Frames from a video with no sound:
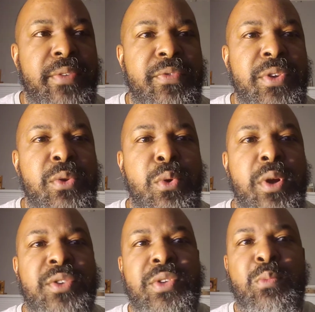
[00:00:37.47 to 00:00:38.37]
If you
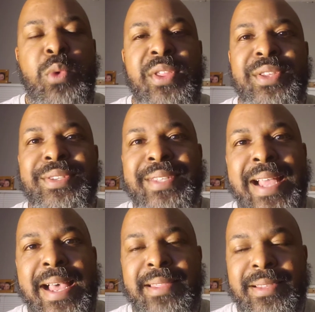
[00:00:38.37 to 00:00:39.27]
are someone that's
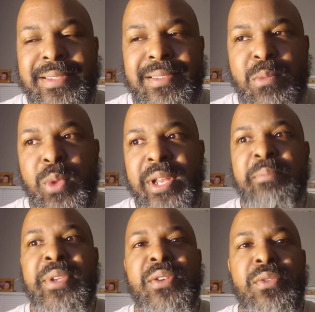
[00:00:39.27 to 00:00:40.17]
somewhat
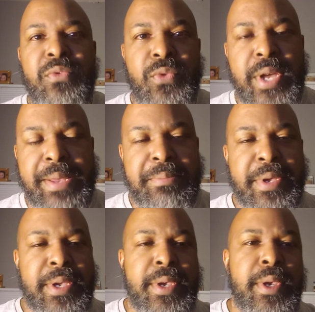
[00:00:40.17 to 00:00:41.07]
immune
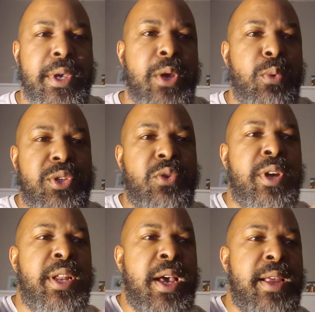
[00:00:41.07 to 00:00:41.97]
from what's
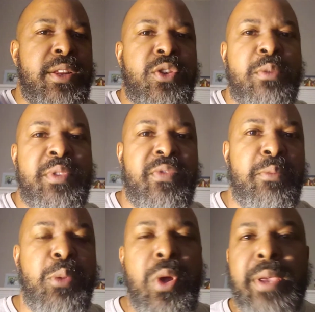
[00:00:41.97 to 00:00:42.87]
going on in terms of
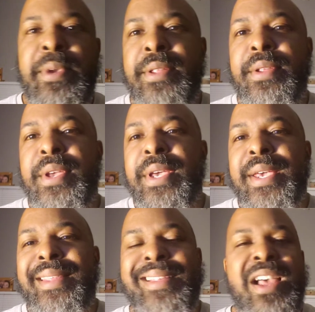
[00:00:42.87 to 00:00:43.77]
employment,
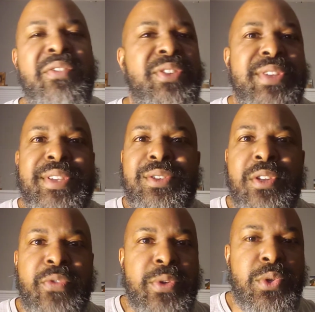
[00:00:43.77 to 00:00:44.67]
then obviously it's a
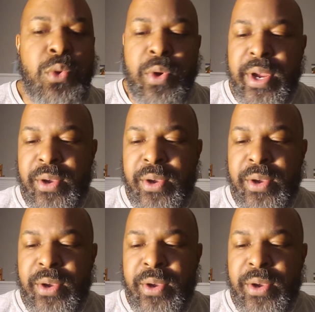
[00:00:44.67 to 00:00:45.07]
different story.